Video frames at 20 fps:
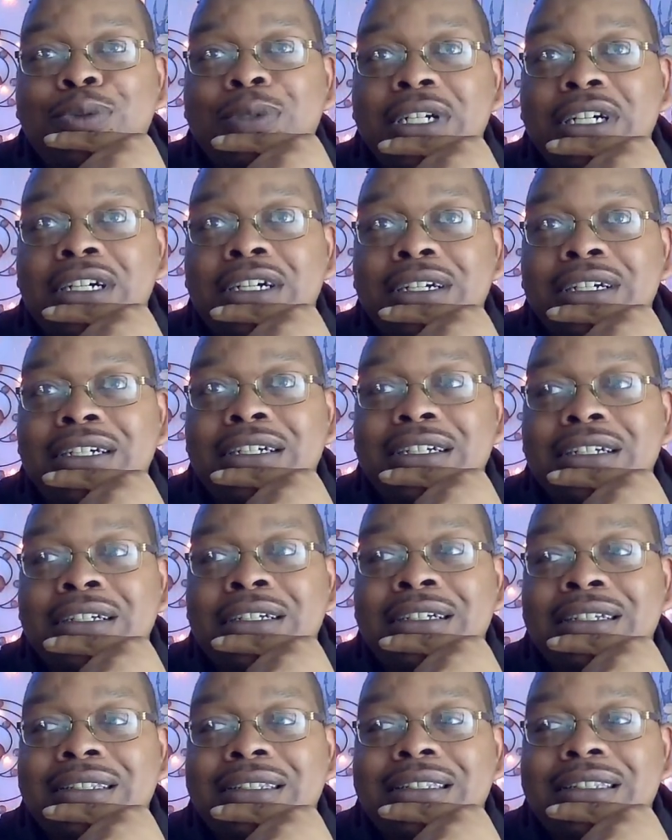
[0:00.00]

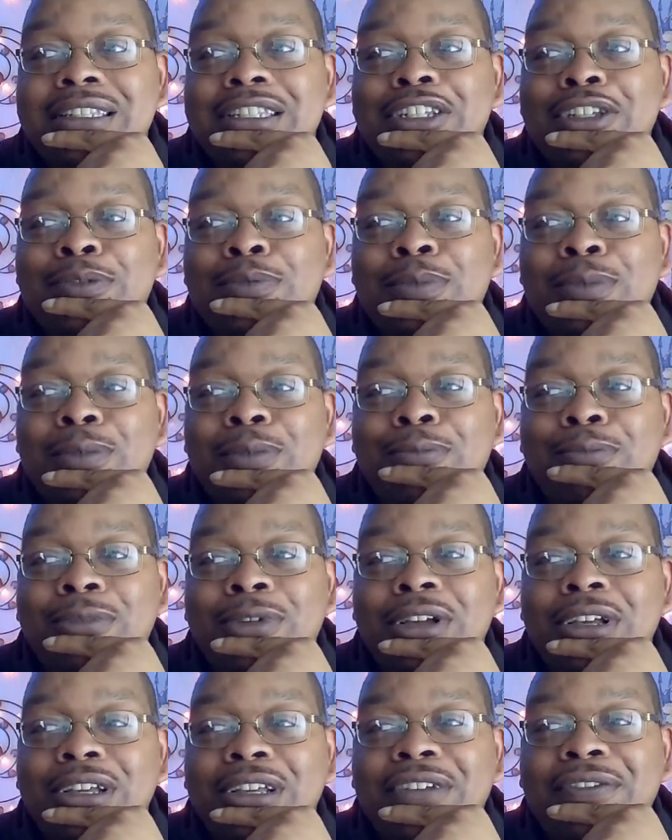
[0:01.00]
worst. You
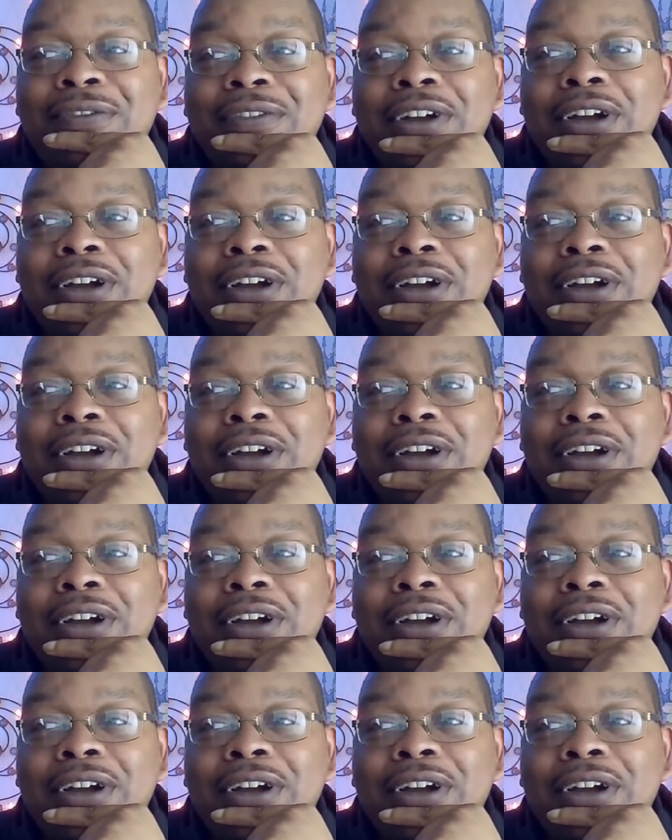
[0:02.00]
could